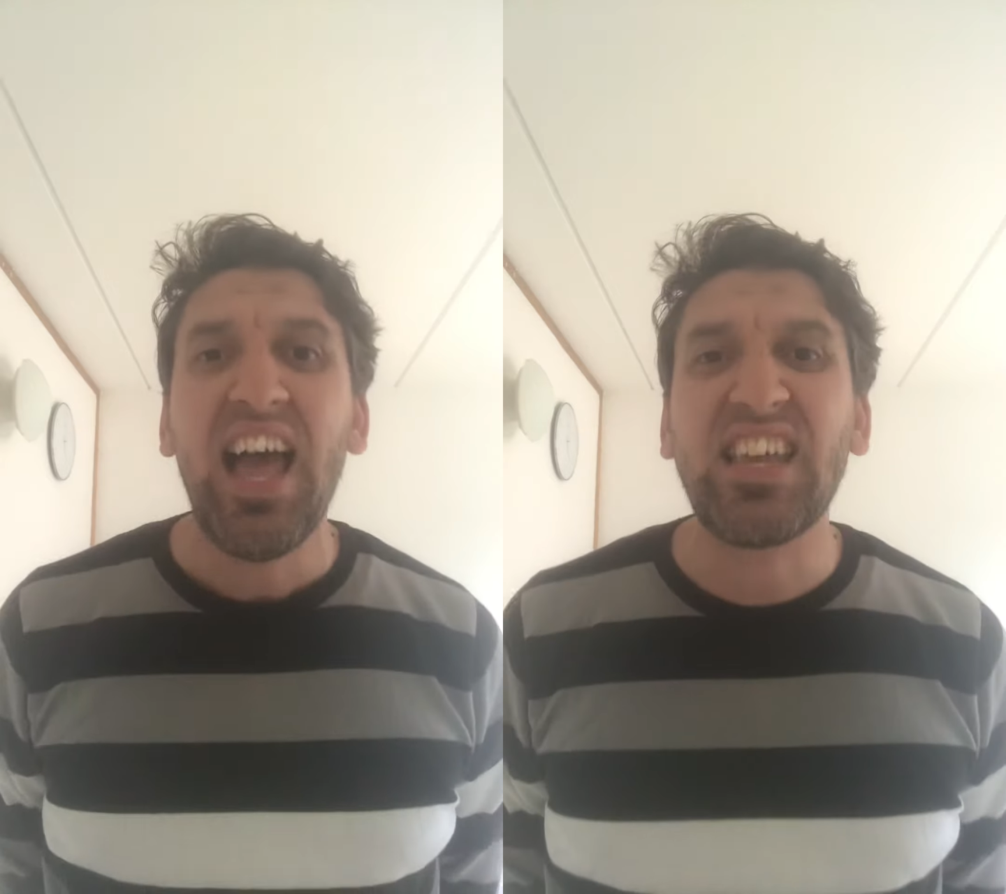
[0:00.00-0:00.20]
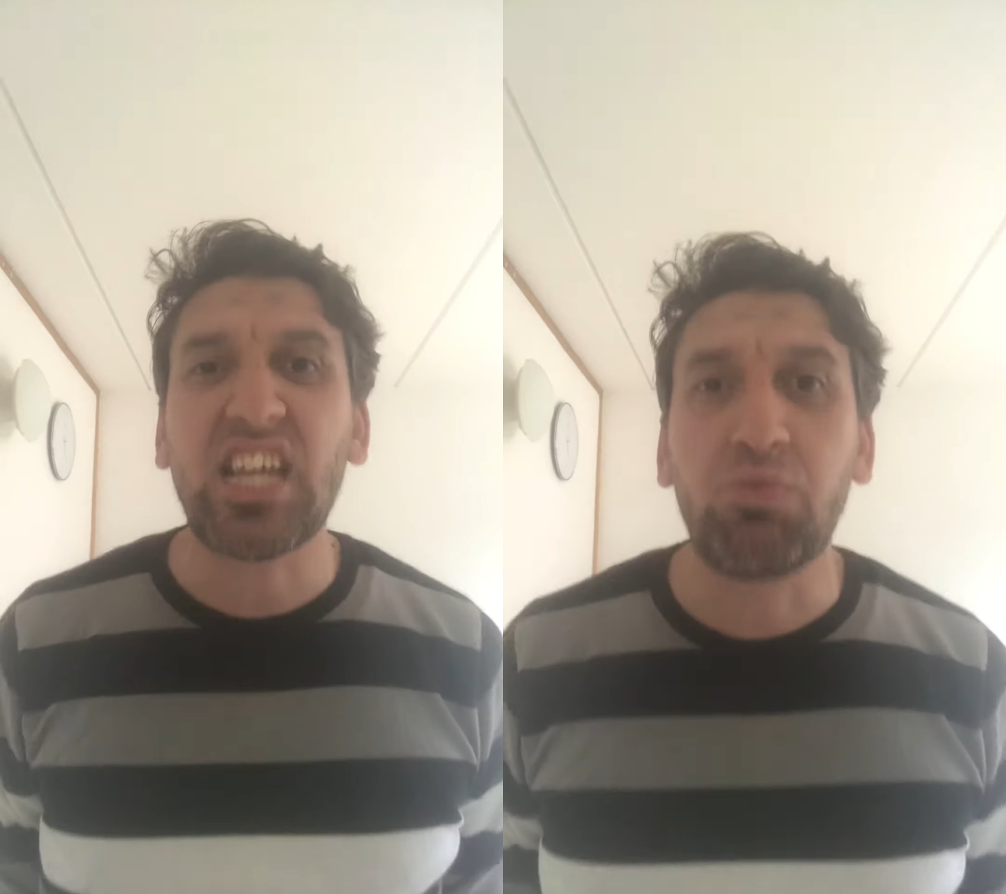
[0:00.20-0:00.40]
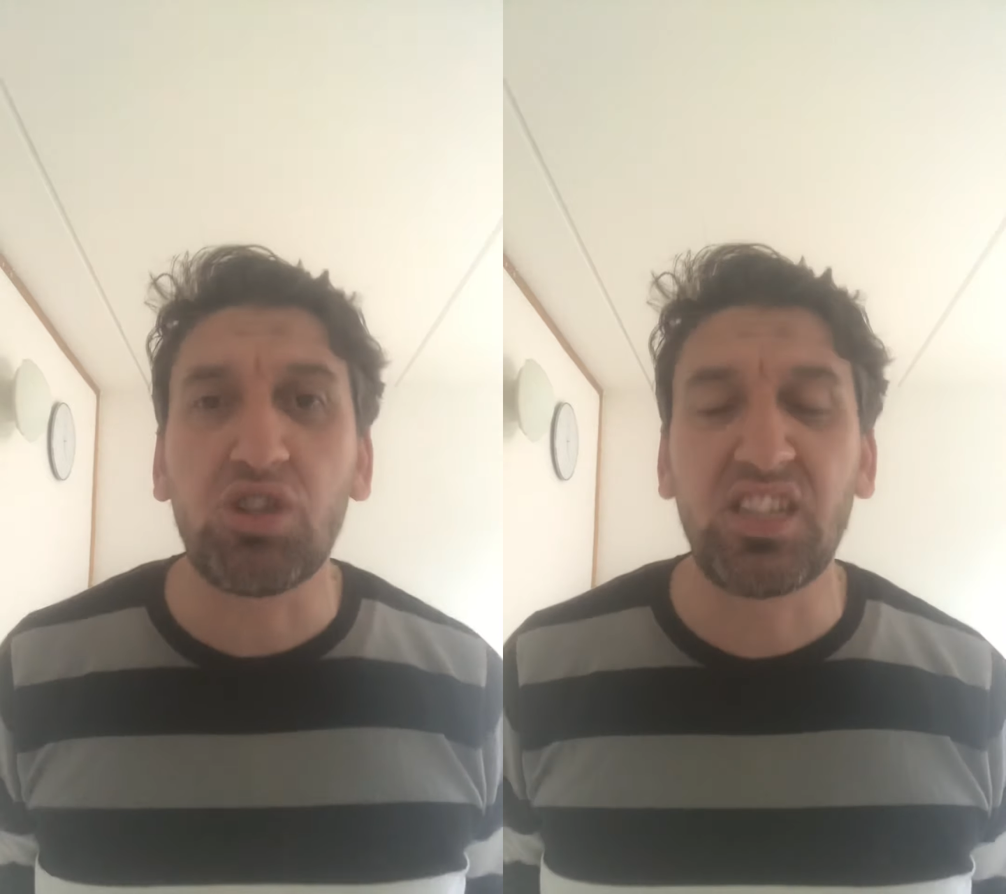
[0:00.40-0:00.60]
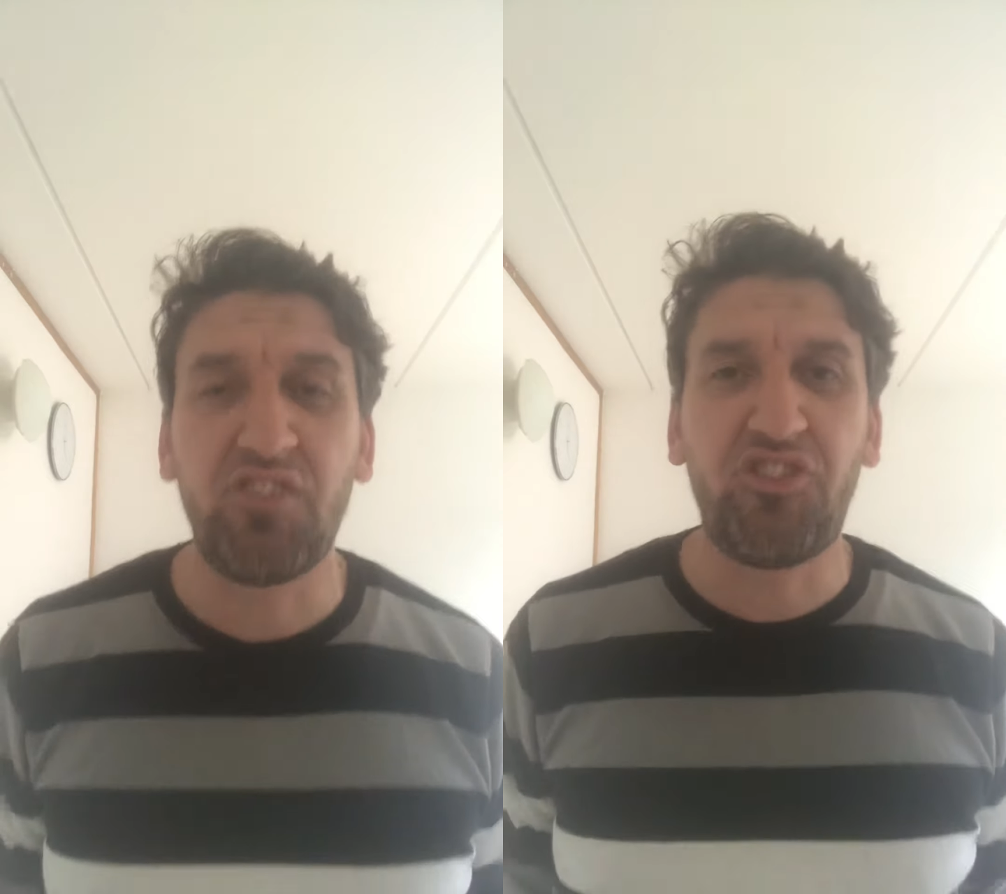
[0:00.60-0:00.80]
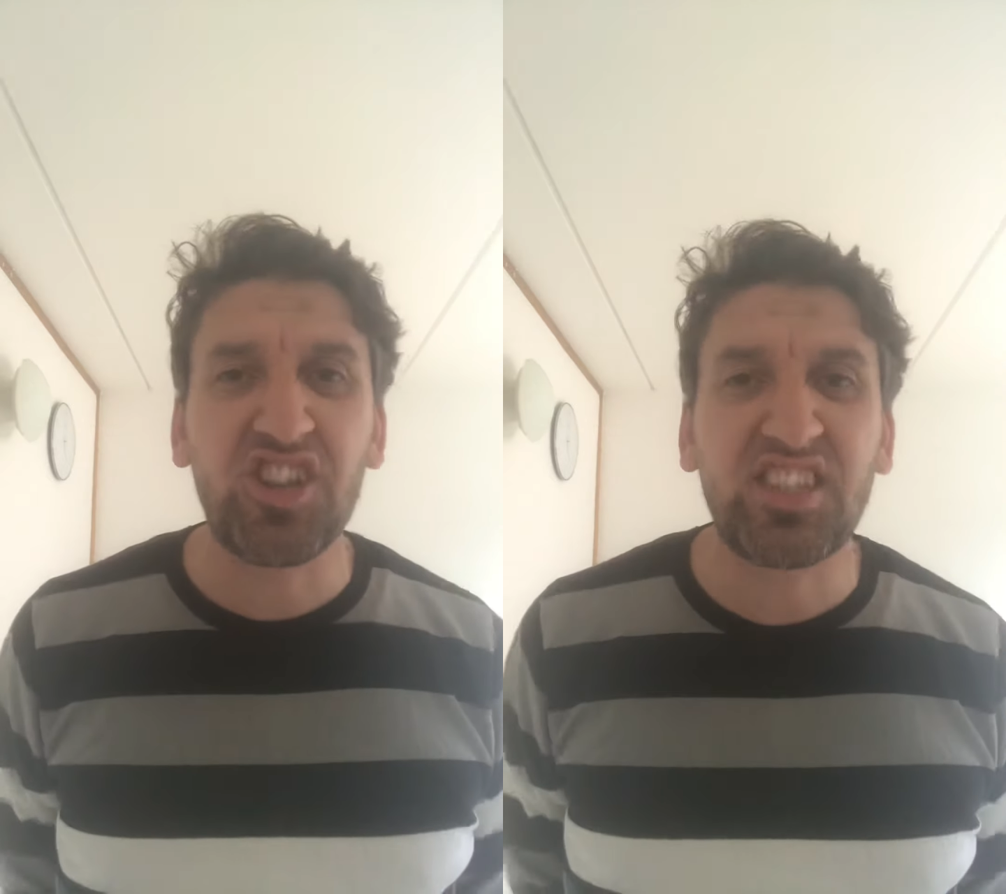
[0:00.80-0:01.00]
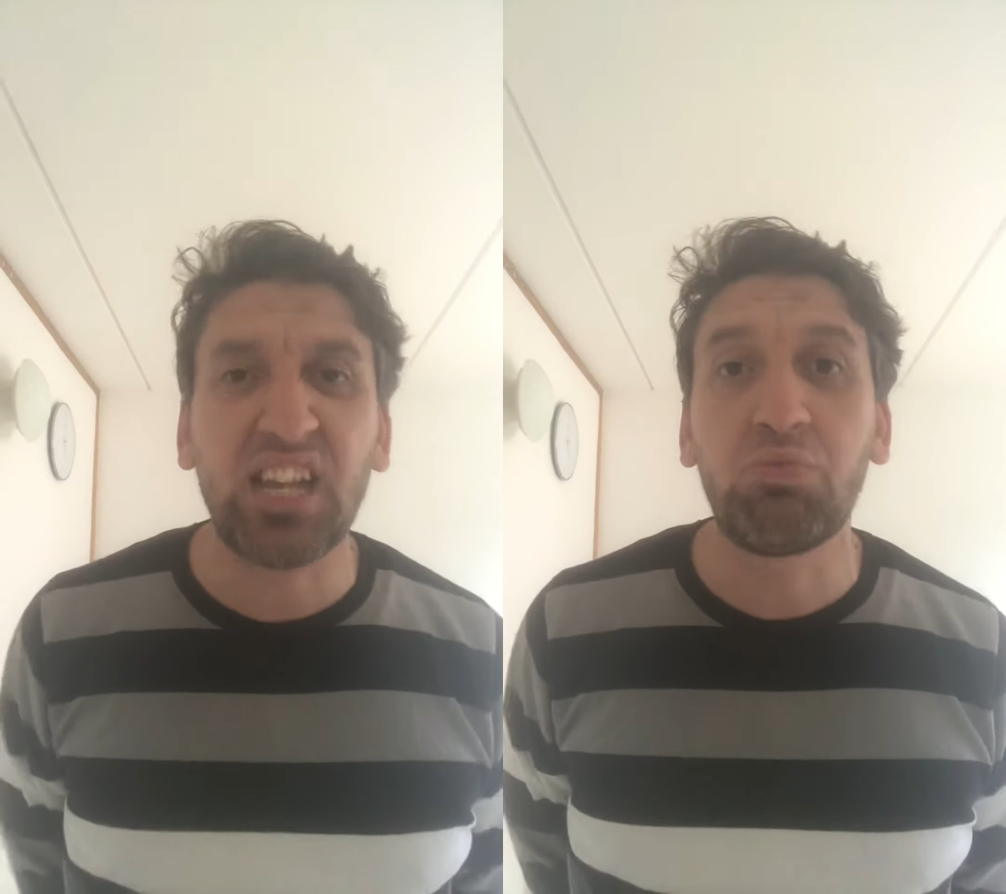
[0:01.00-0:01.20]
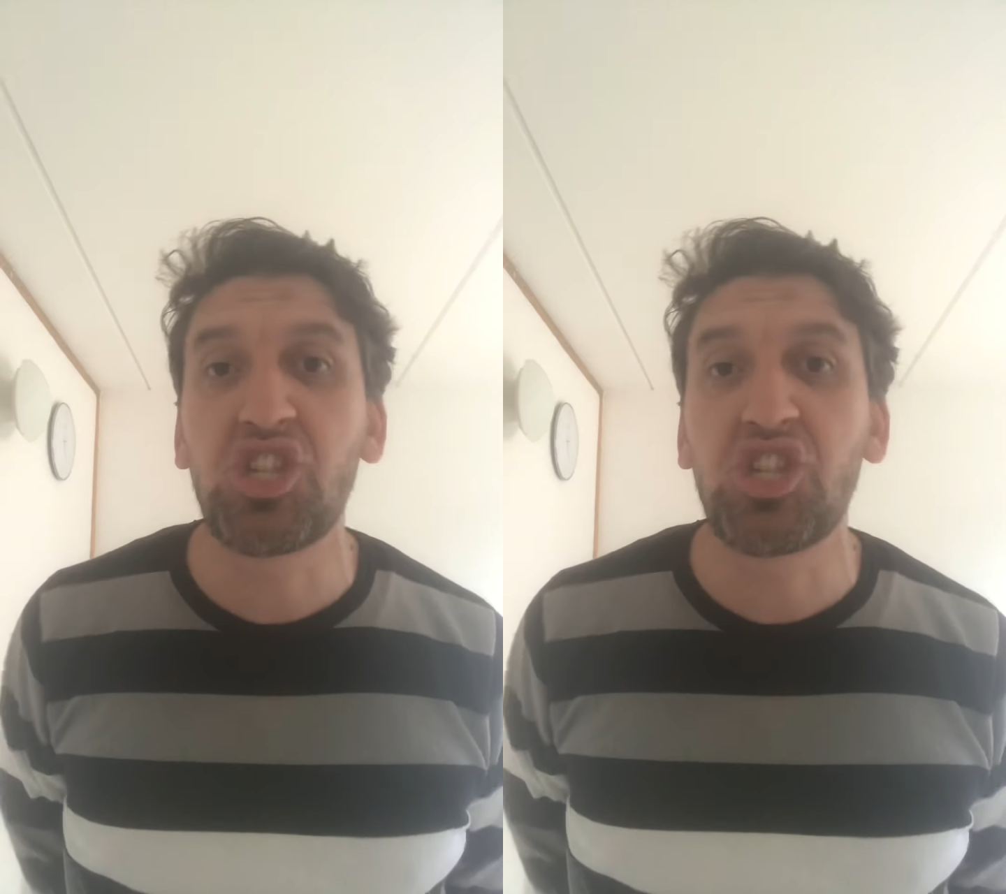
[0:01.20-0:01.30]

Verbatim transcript: And that was in the first set,